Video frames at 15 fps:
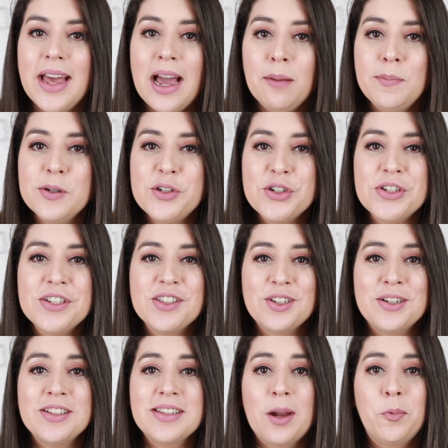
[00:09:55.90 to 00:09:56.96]
The aperture
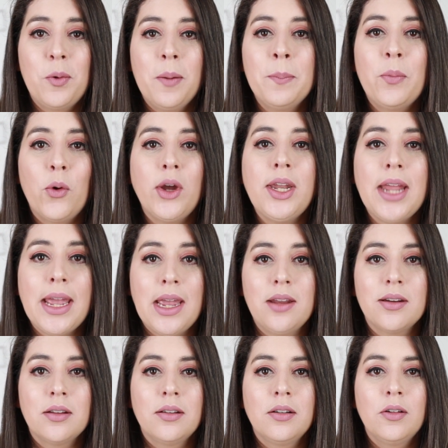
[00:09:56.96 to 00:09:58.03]
starts at one point
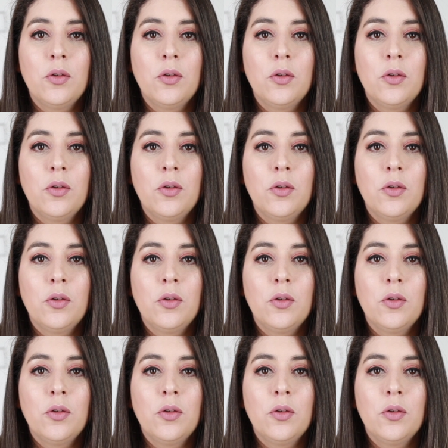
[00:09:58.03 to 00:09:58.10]
eight.